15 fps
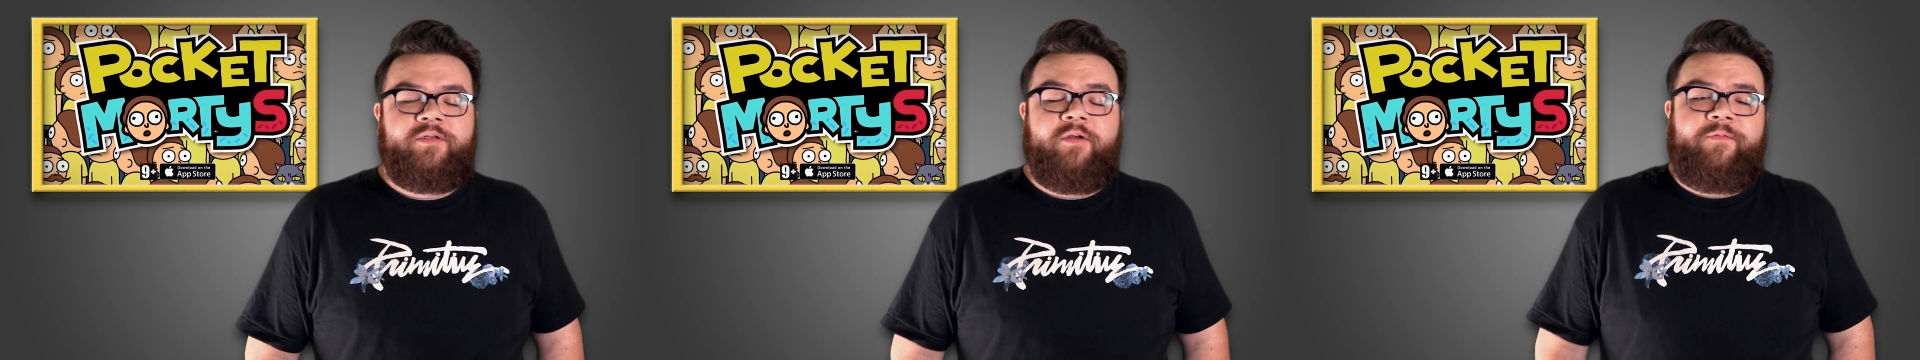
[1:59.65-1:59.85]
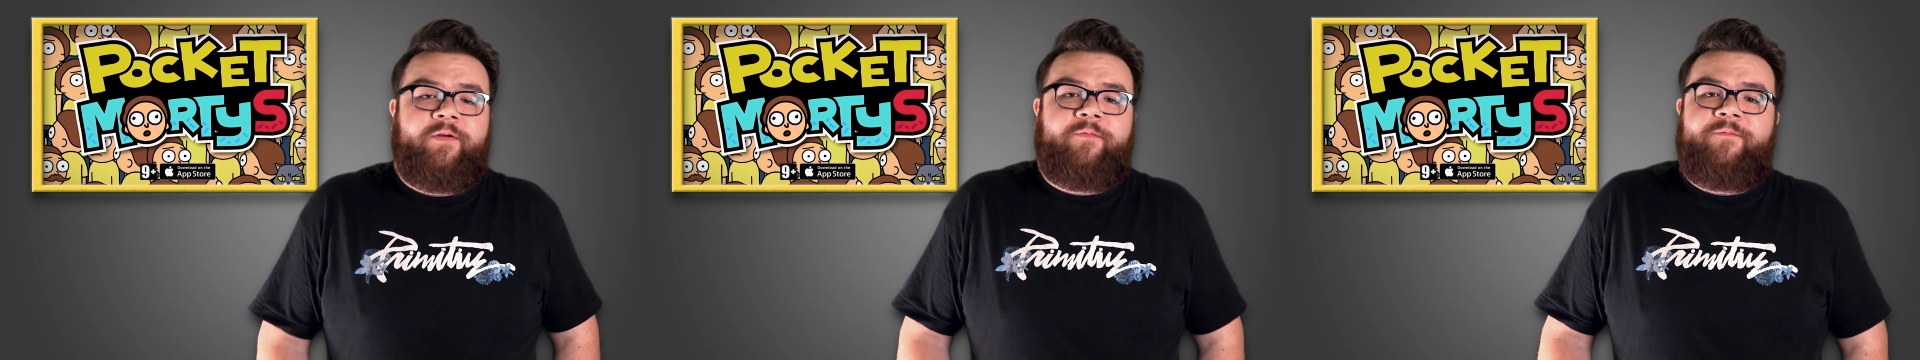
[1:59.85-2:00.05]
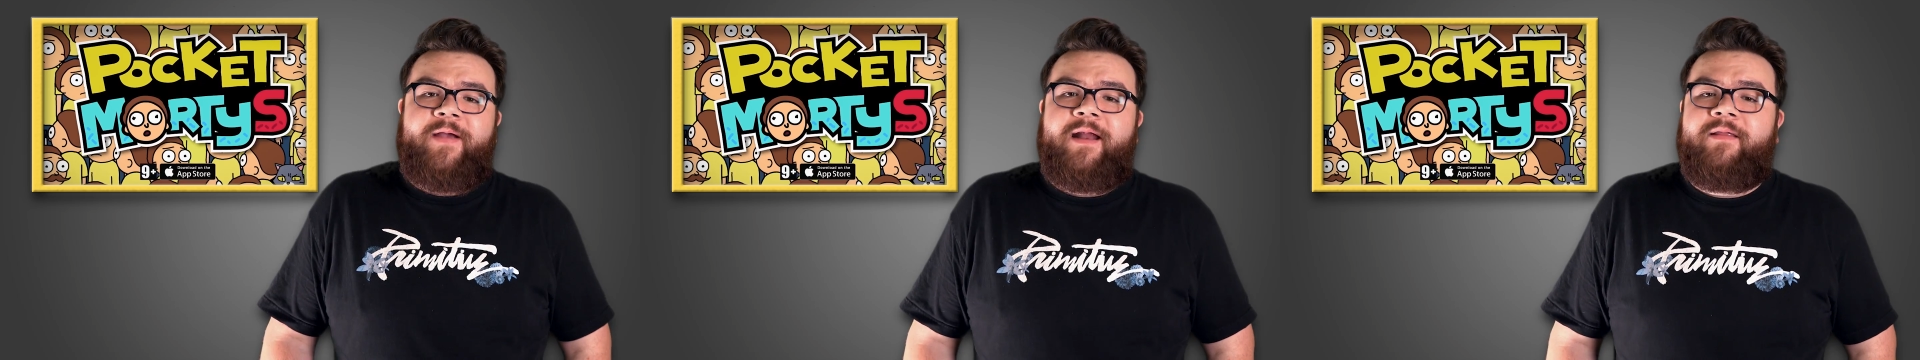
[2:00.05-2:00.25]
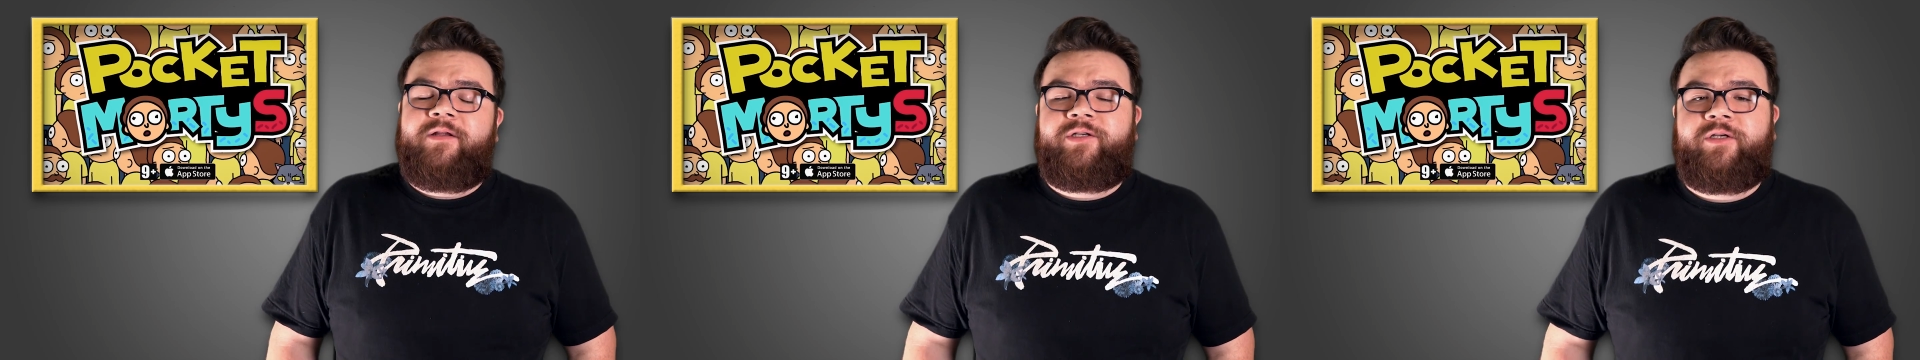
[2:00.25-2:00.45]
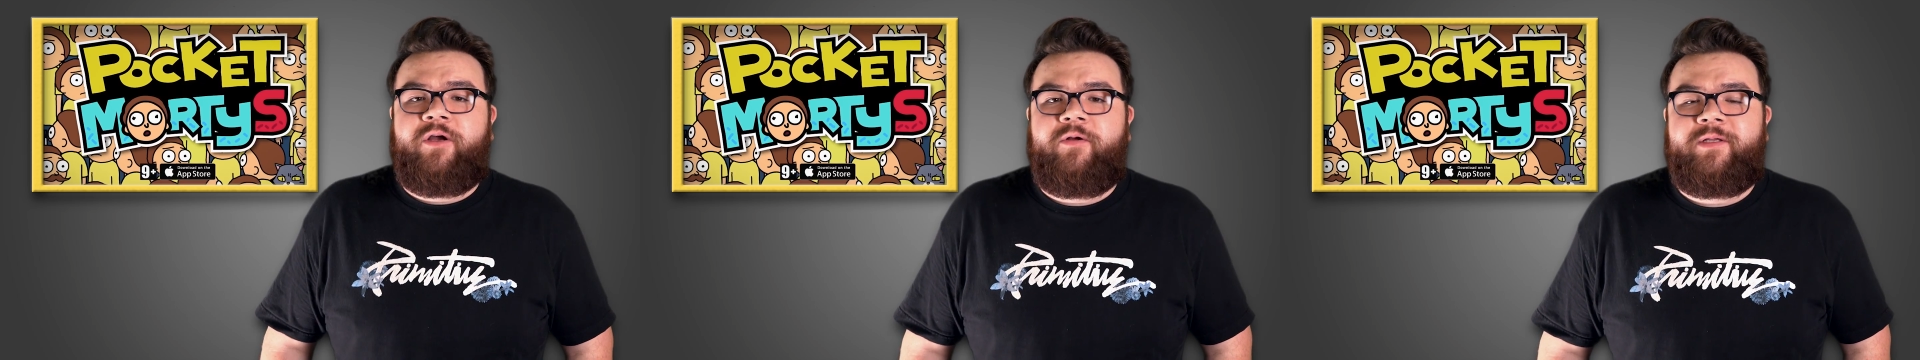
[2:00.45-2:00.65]
So if you're a fan of
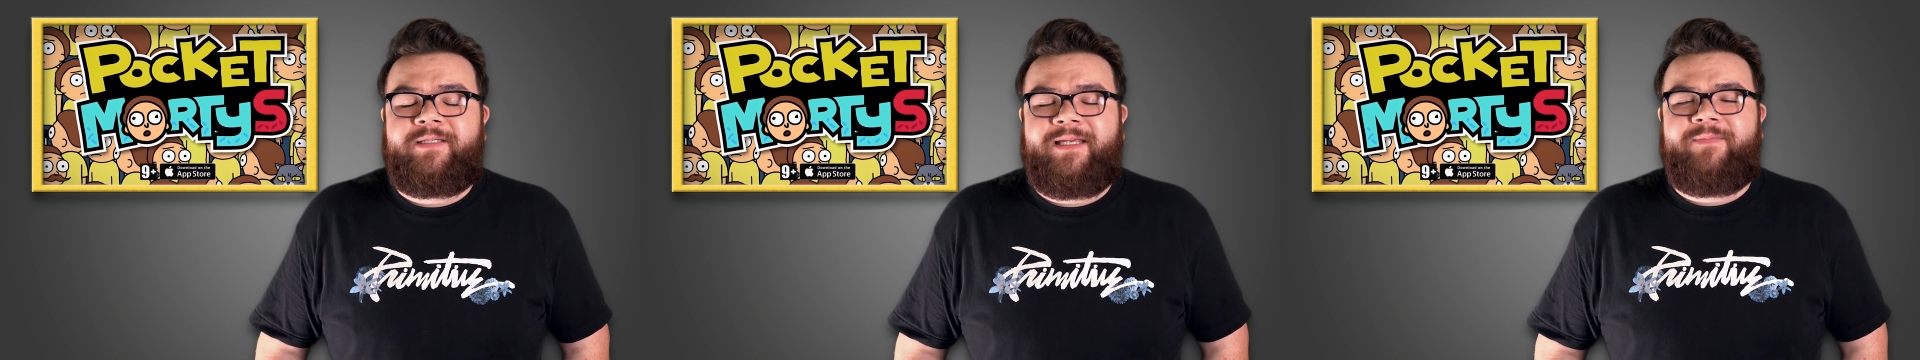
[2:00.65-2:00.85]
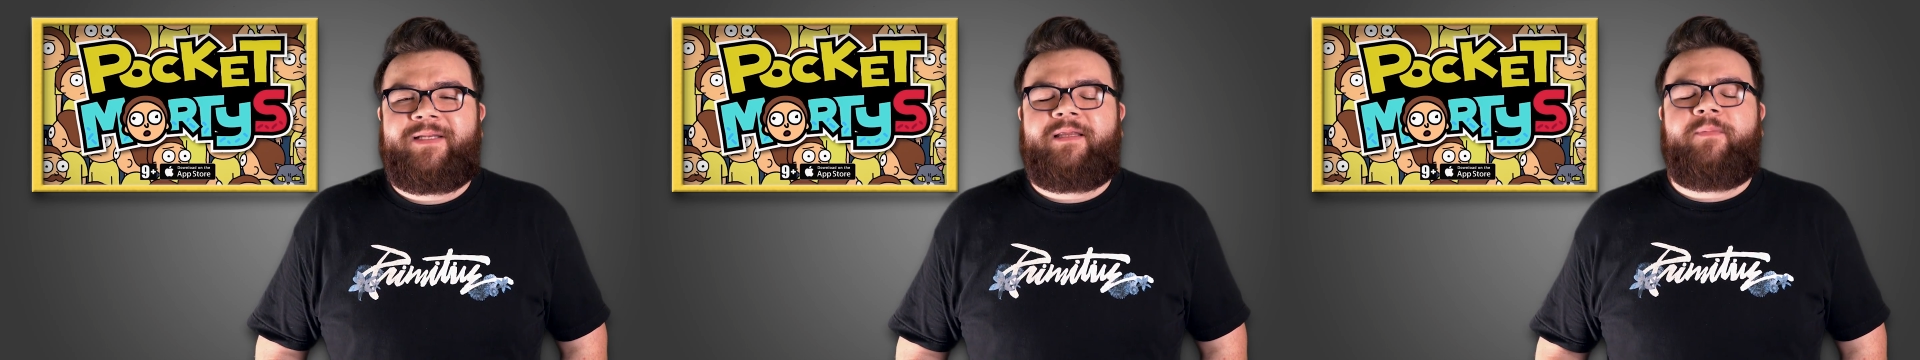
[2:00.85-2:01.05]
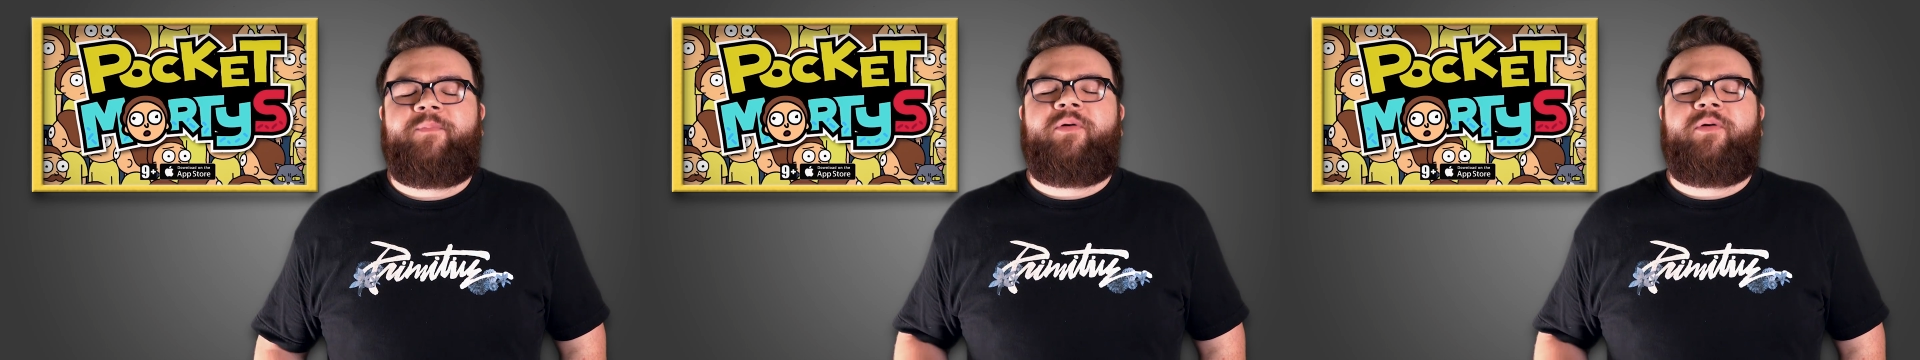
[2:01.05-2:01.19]
the show, this seems like the